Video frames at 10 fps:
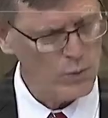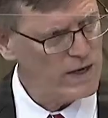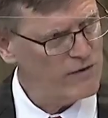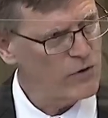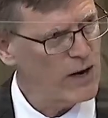
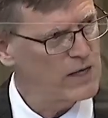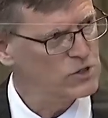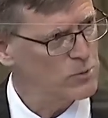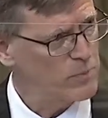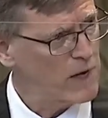whenever
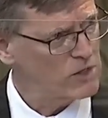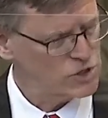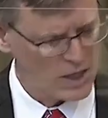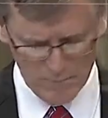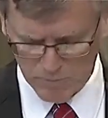
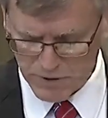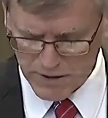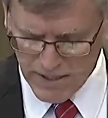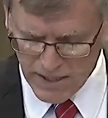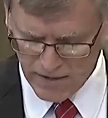Azerbaijan
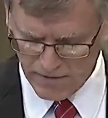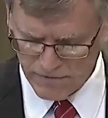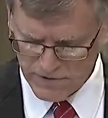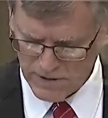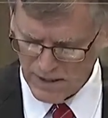
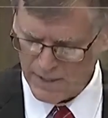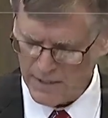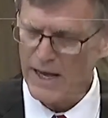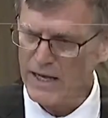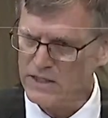believes
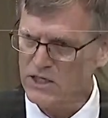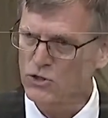it has